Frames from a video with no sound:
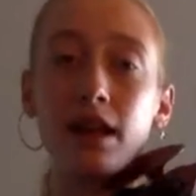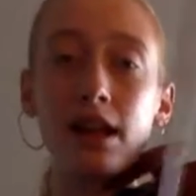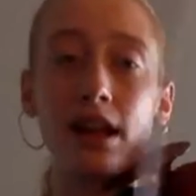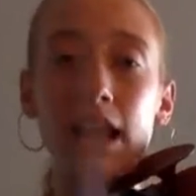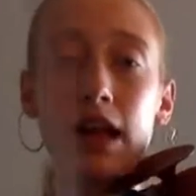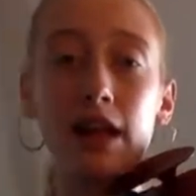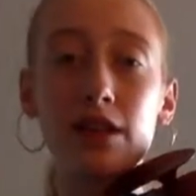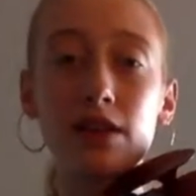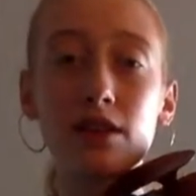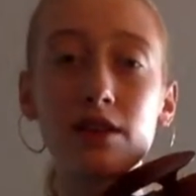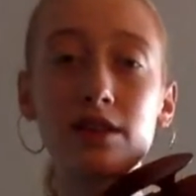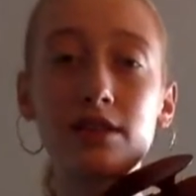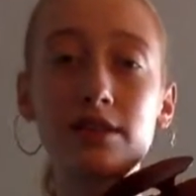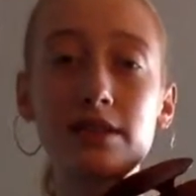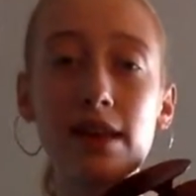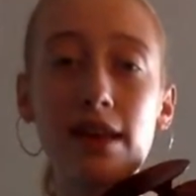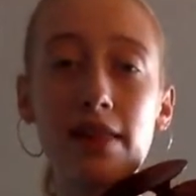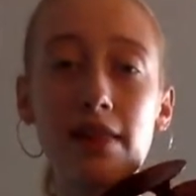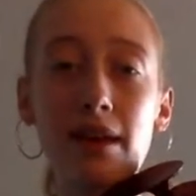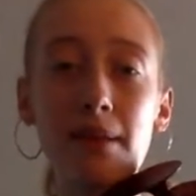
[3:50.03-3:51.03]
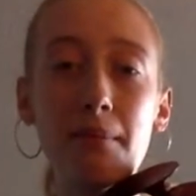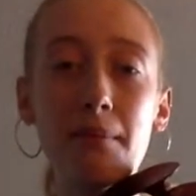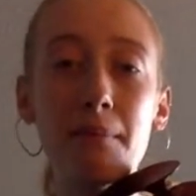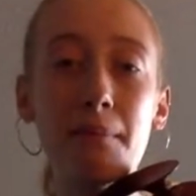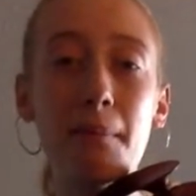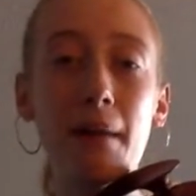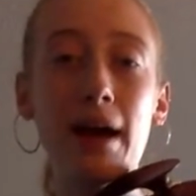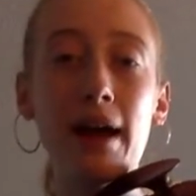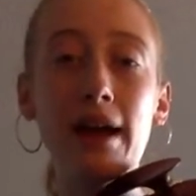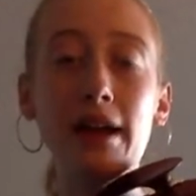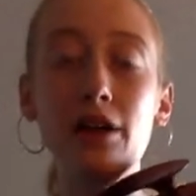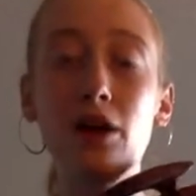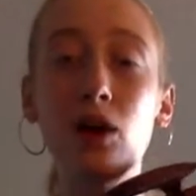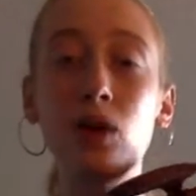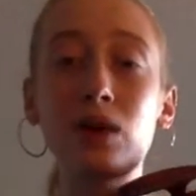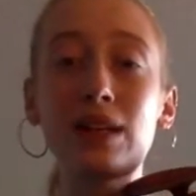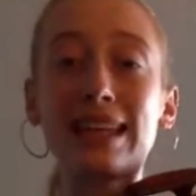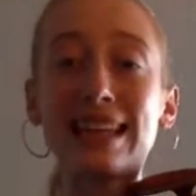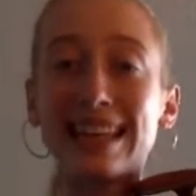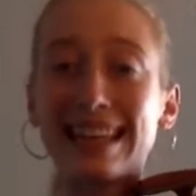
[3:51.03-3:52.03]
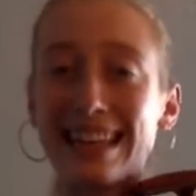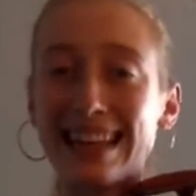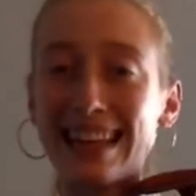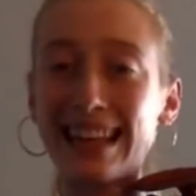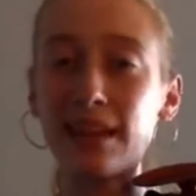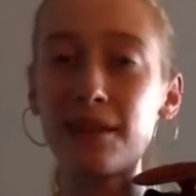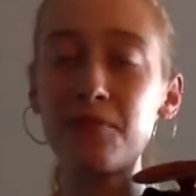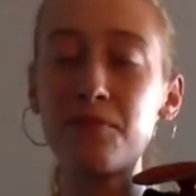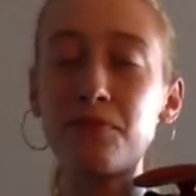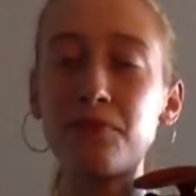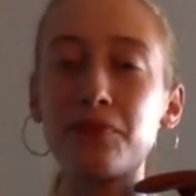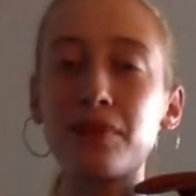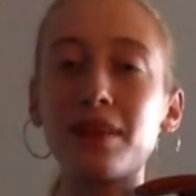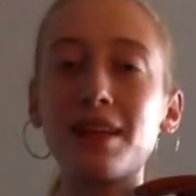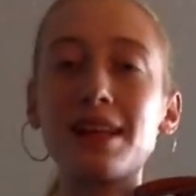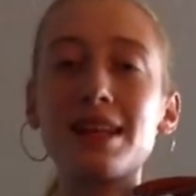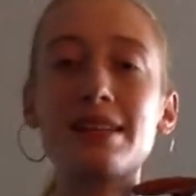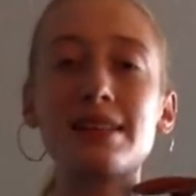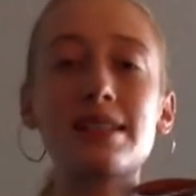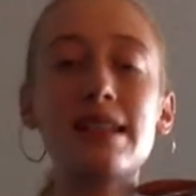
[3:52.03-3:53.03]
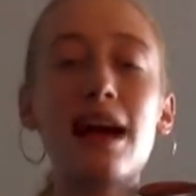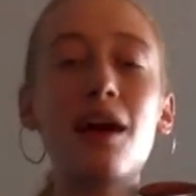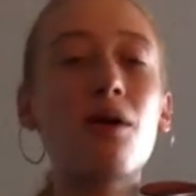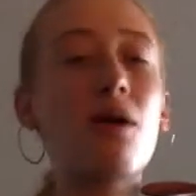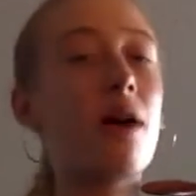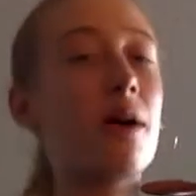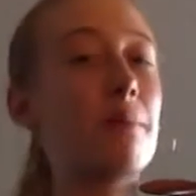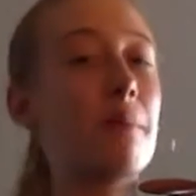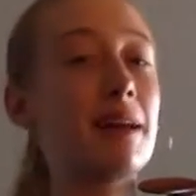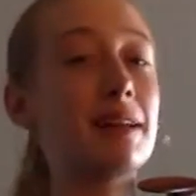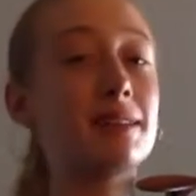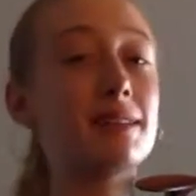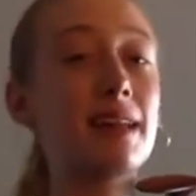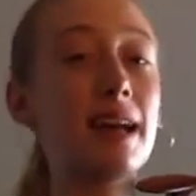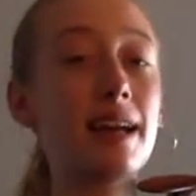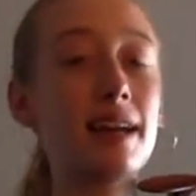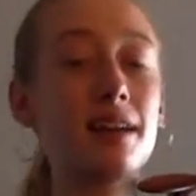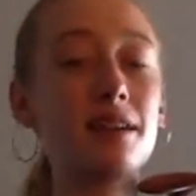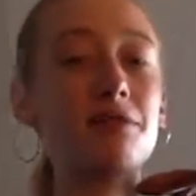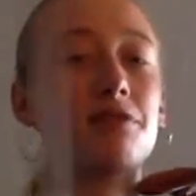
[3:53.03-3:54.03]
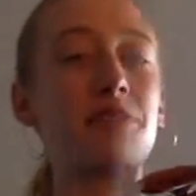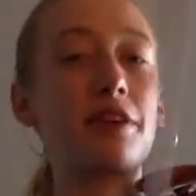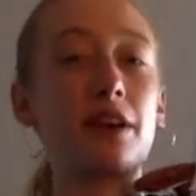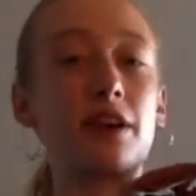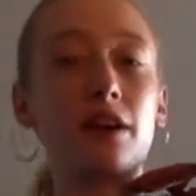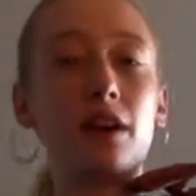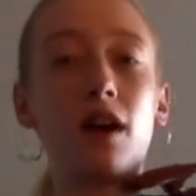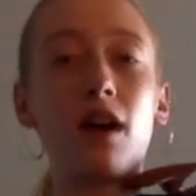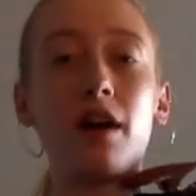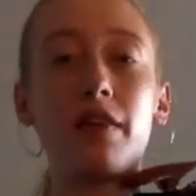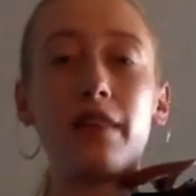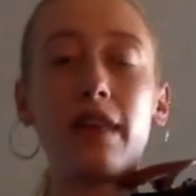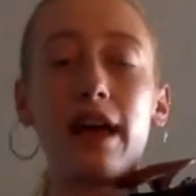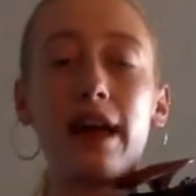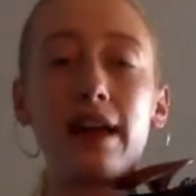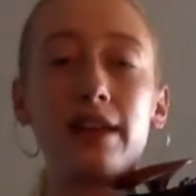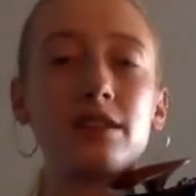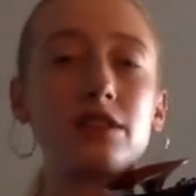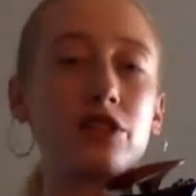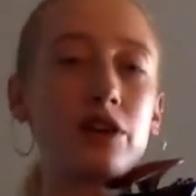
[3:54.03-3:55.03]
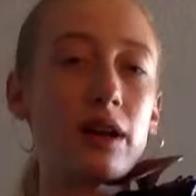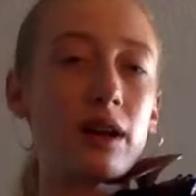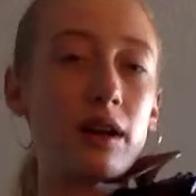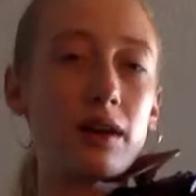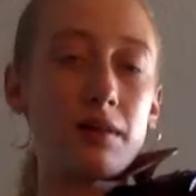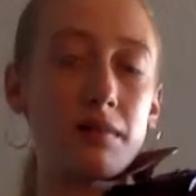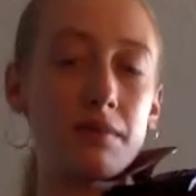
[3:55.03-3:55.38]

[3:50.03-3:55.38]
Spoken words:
And you'll see that my note E is now on my 2nd finger on the A string.